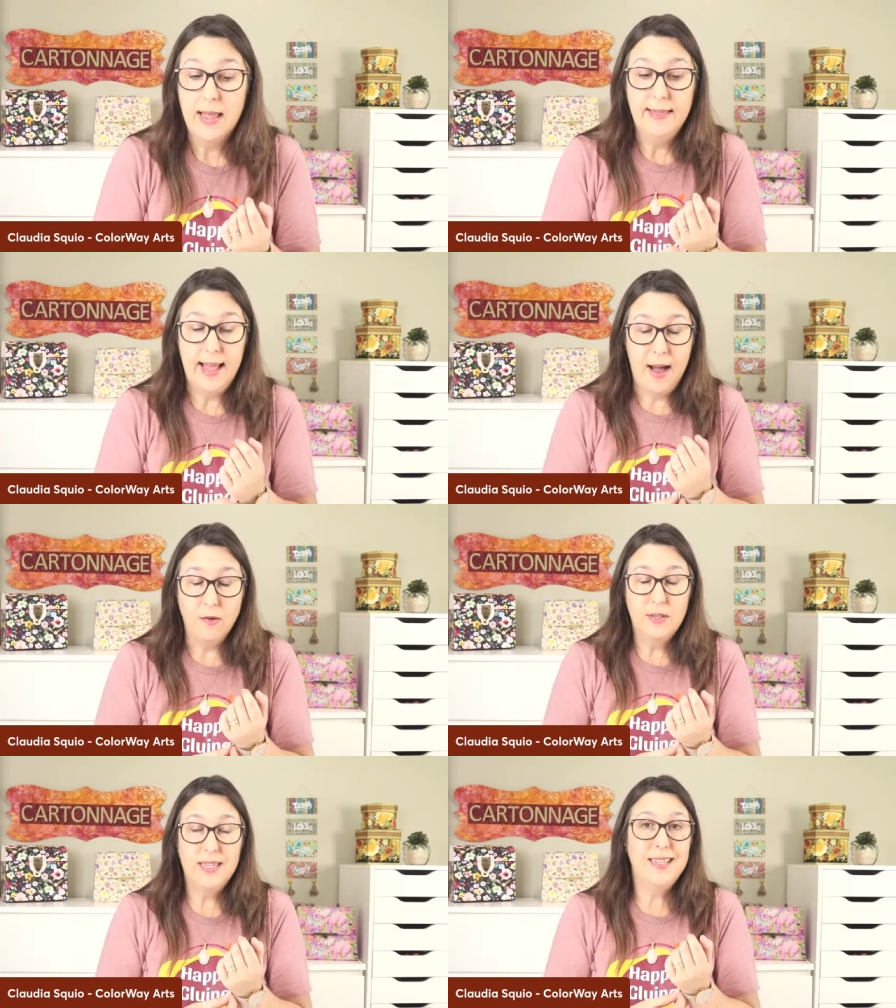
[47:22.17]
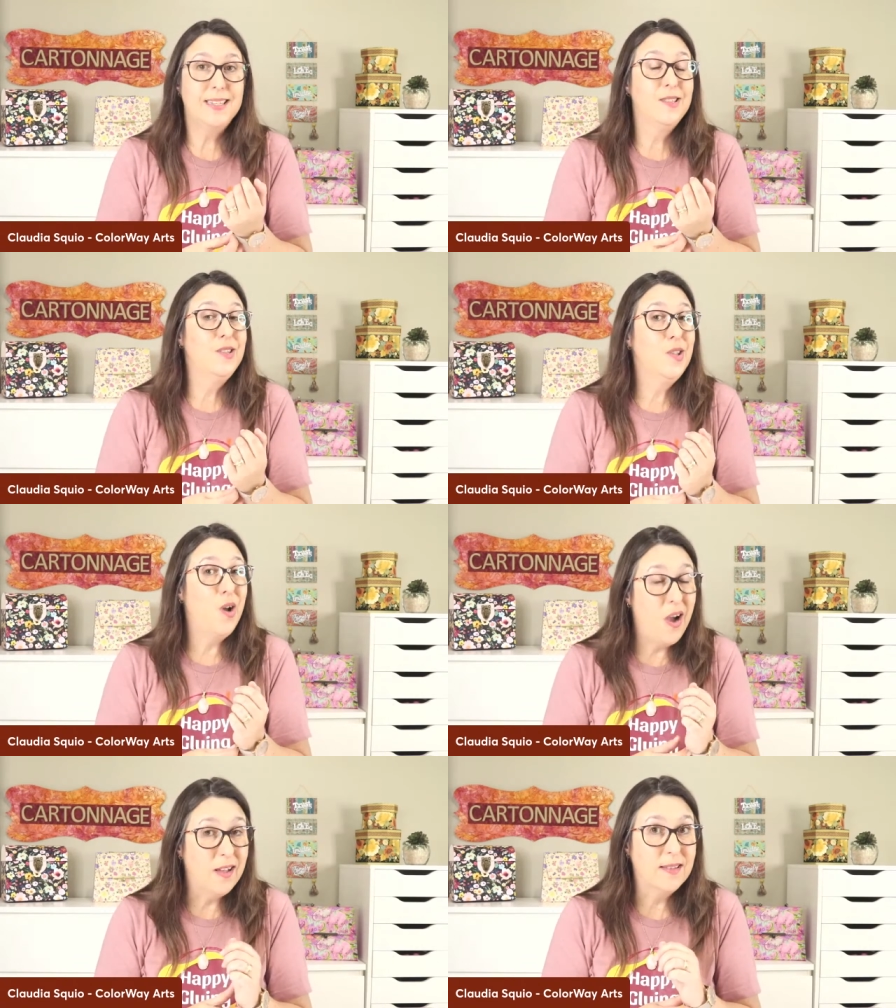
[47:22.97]
Now, this is
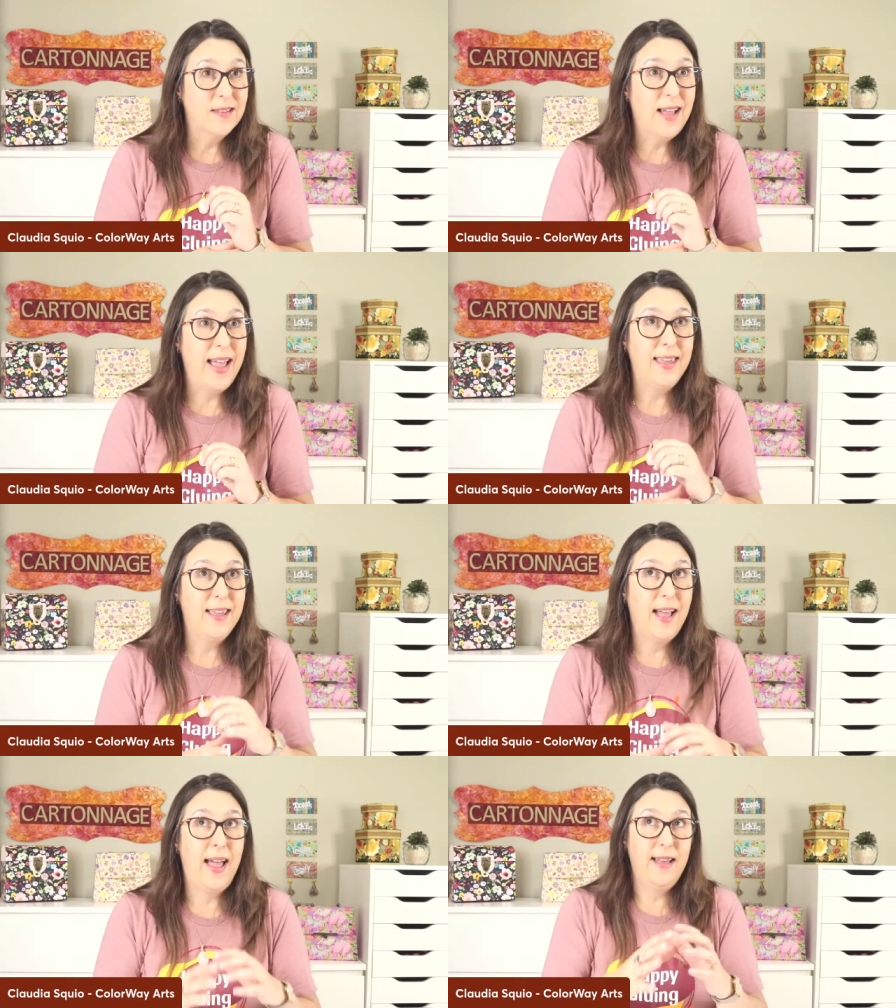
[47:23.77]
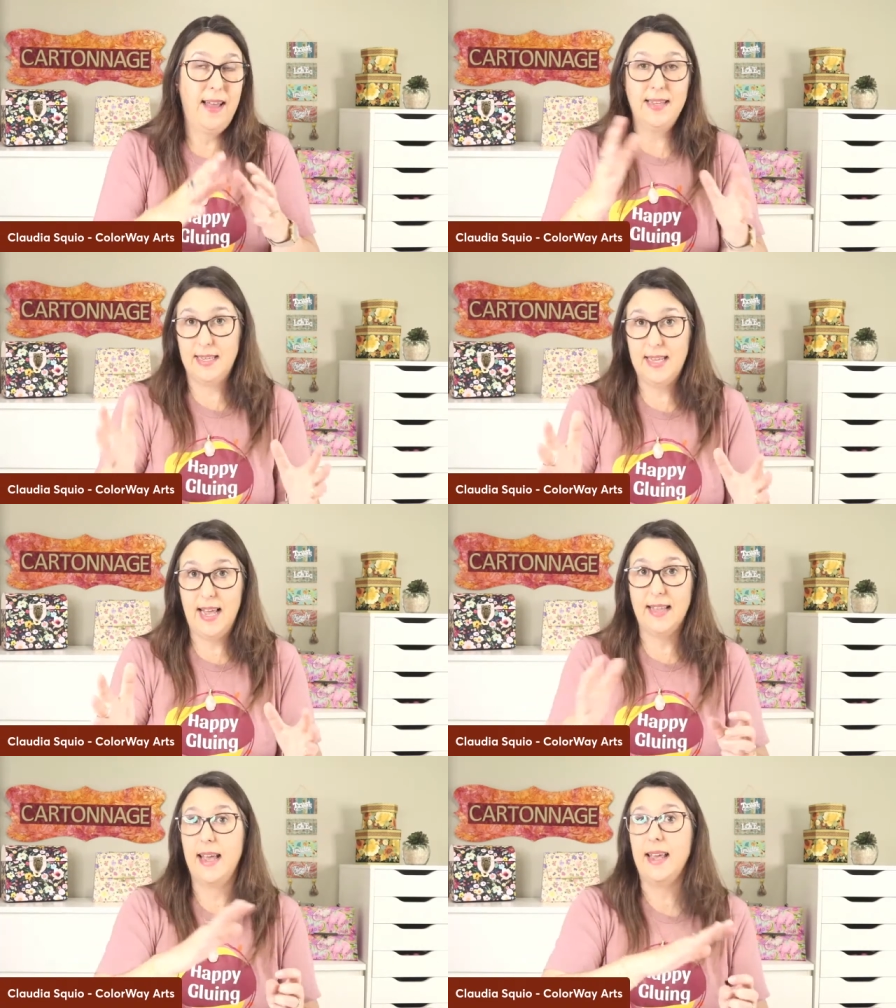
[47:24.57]
not, I, I, as I
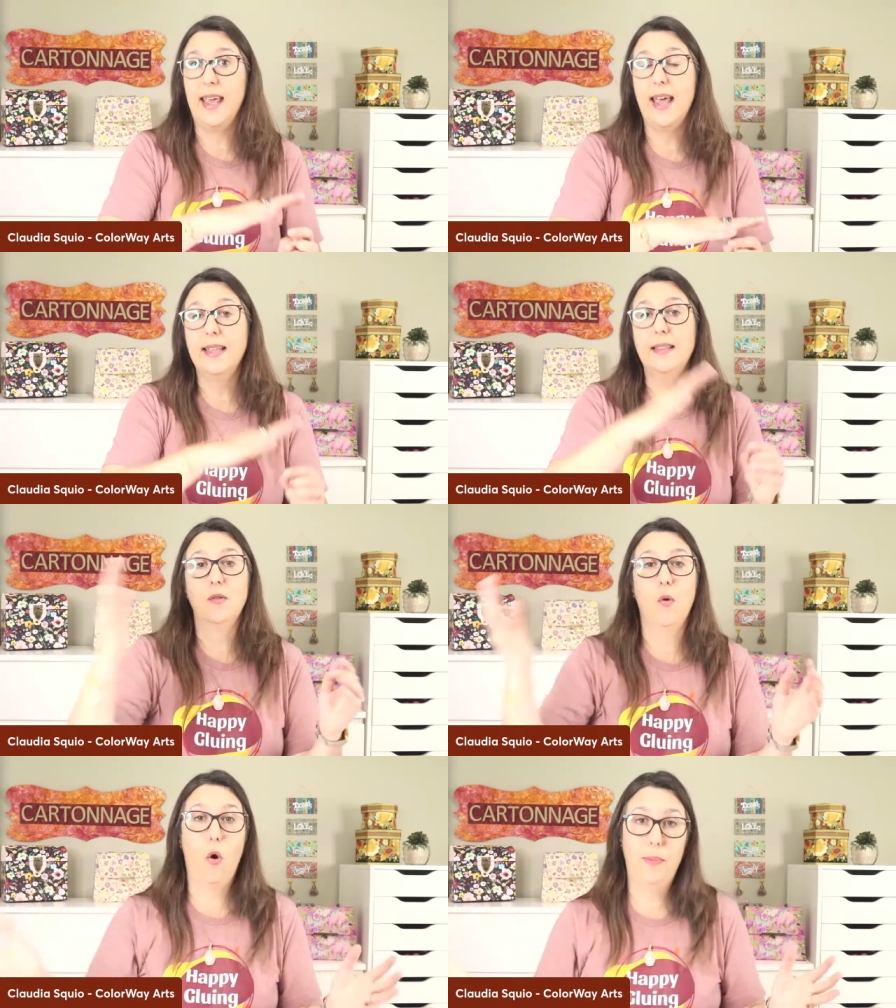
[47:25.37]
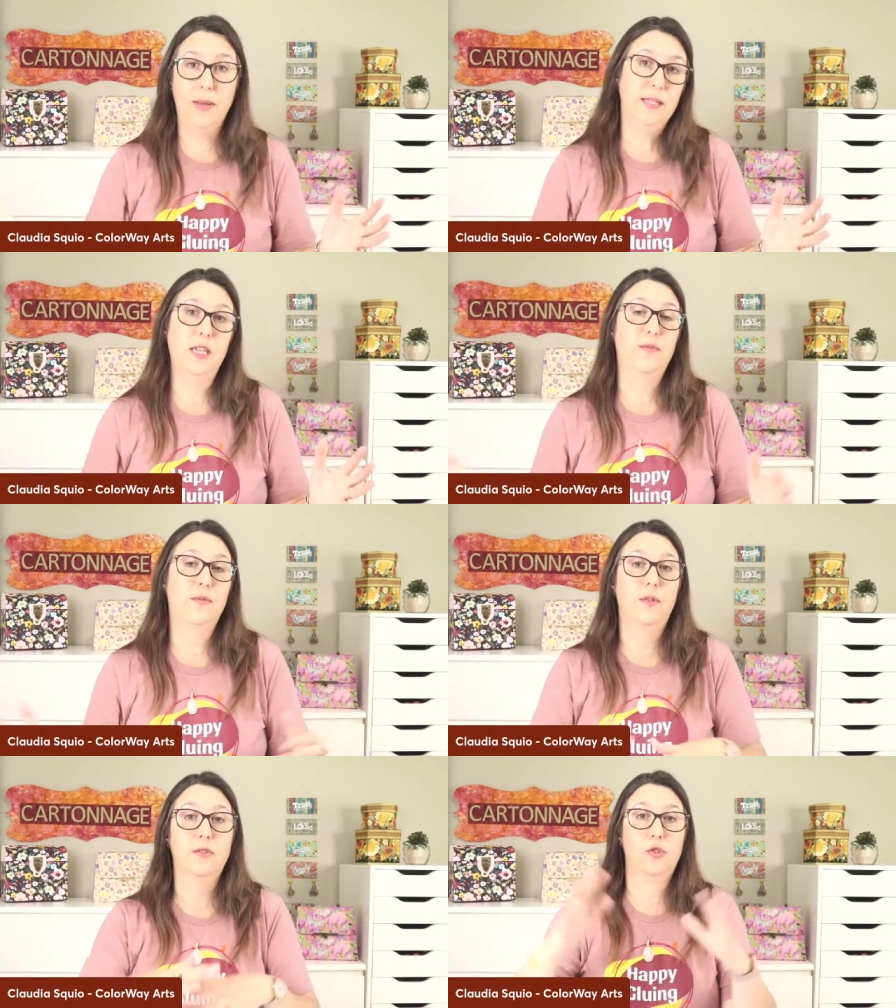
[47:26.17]
said, I can't open this
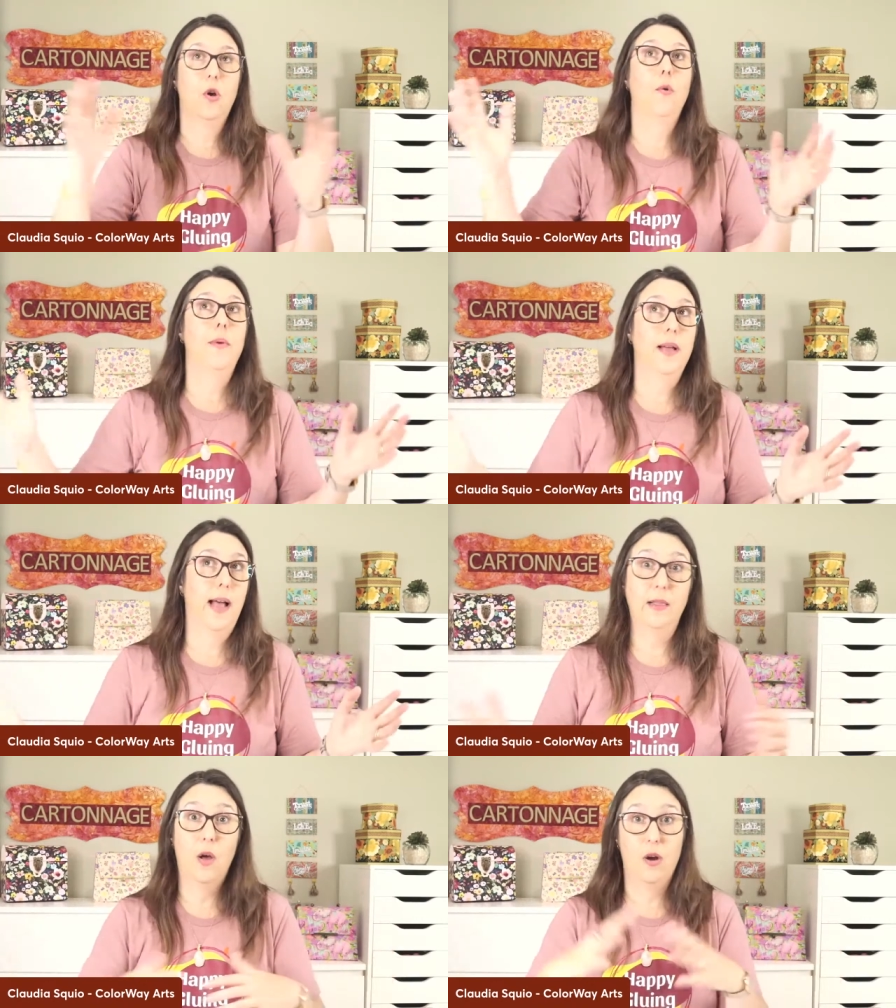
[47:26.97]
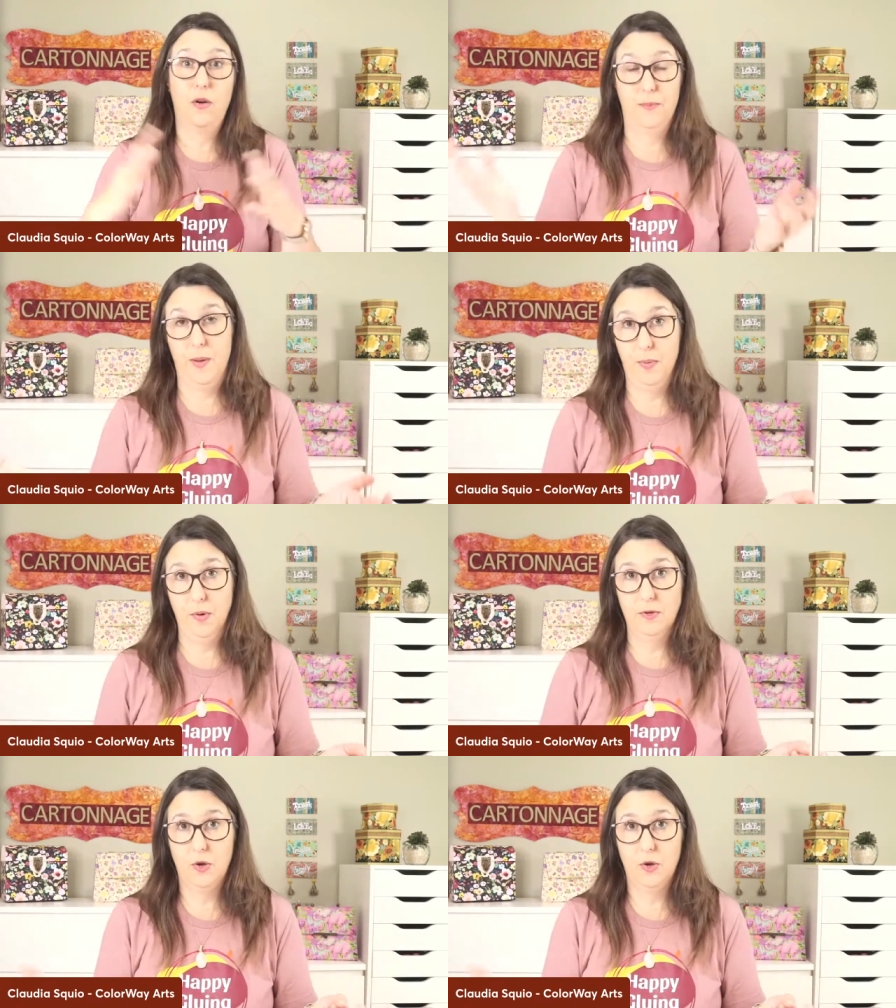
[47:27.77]
for so many, a lot of people.